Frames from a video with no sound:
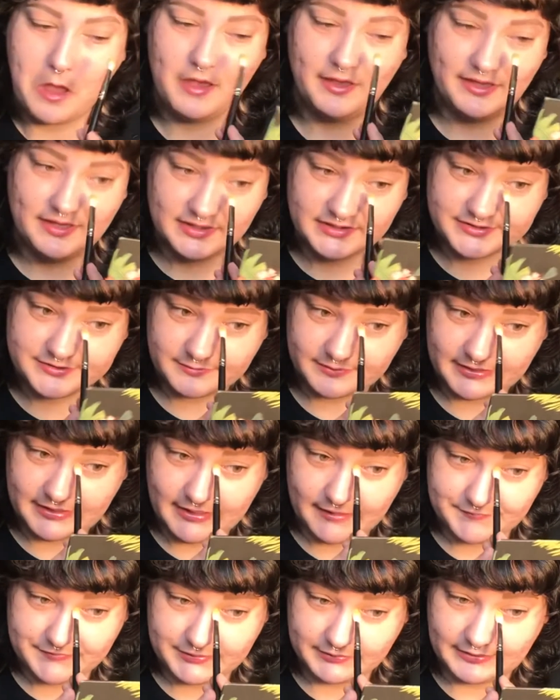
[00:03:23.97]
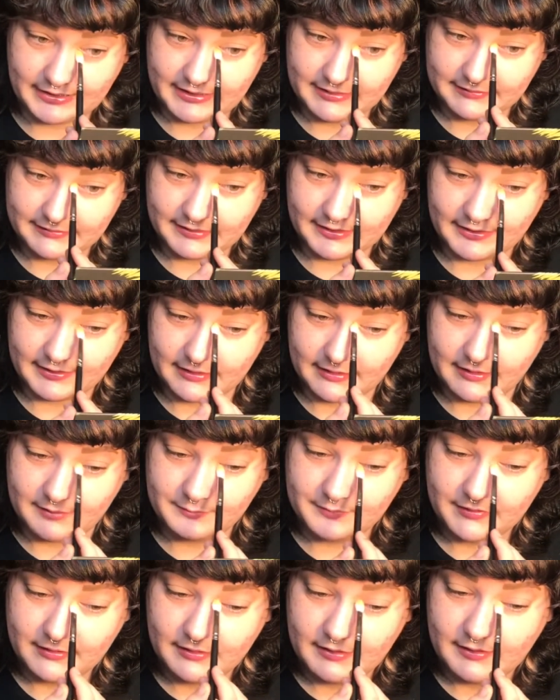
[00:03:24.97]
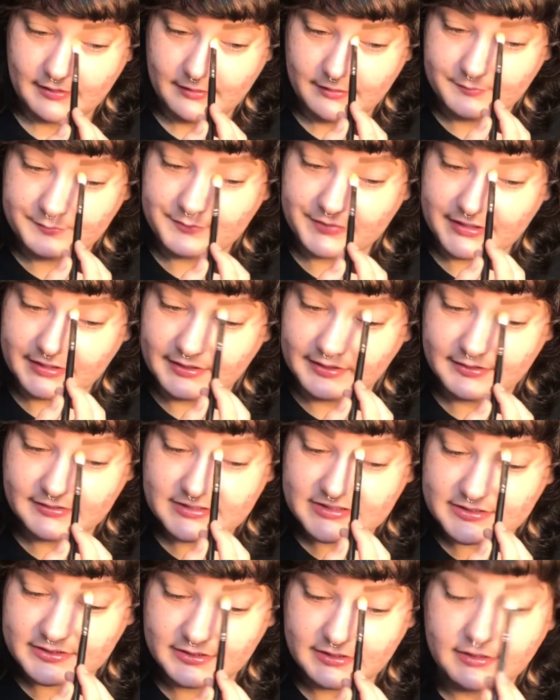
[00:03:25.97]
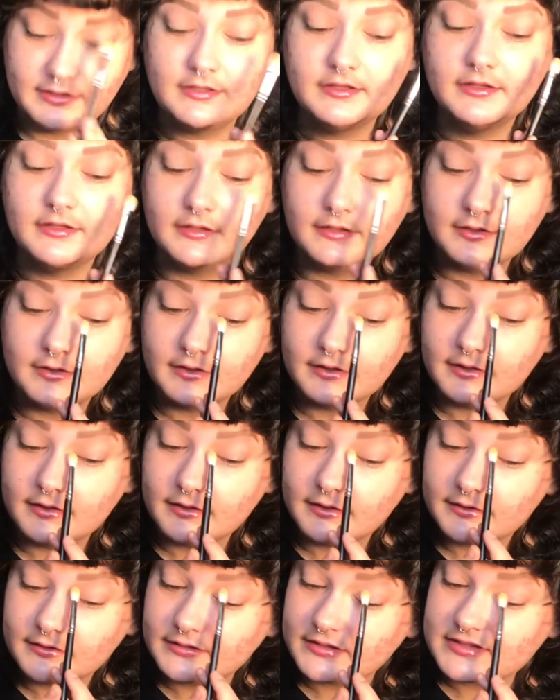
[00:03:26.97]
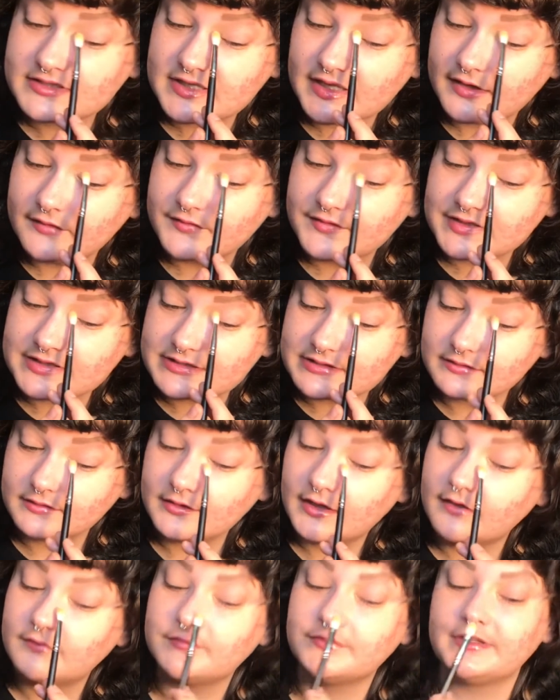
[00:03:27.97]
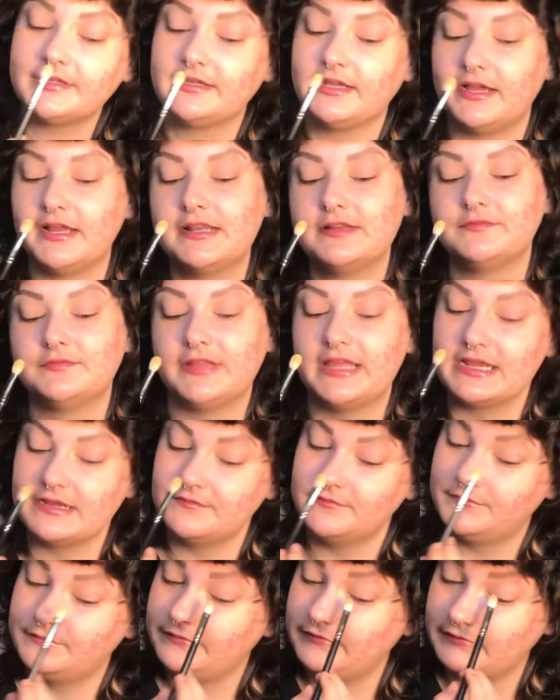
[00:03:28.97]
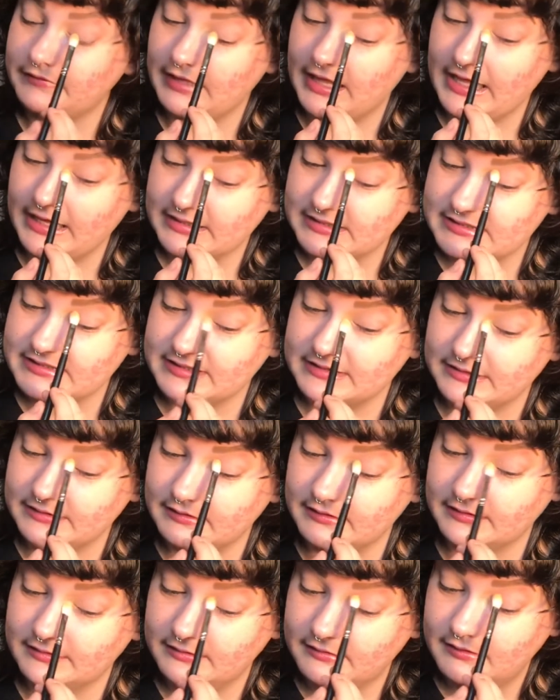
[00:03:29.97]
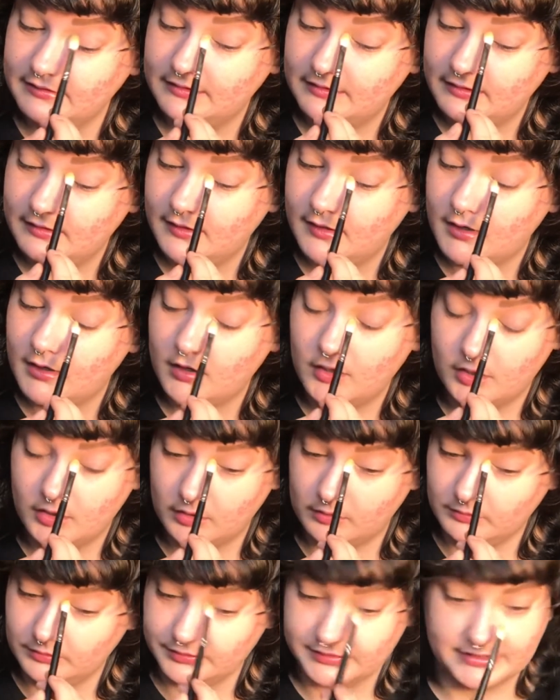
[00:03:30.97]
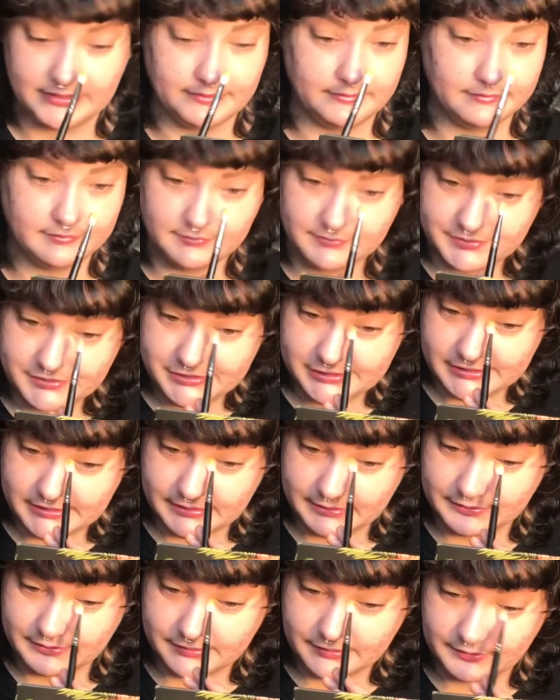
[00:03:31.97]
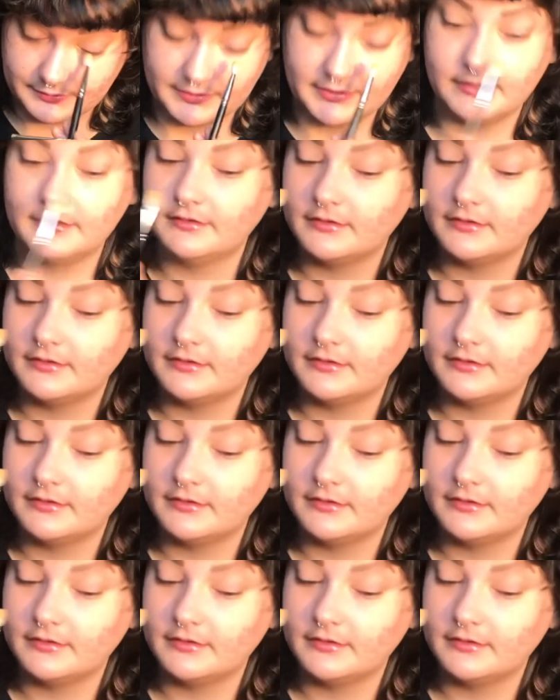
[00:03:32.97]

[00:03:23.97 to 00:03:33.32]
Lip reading: So I'm gonna have to lighten that up, but it does have this lovely kind of like flaxen golden sheen to it.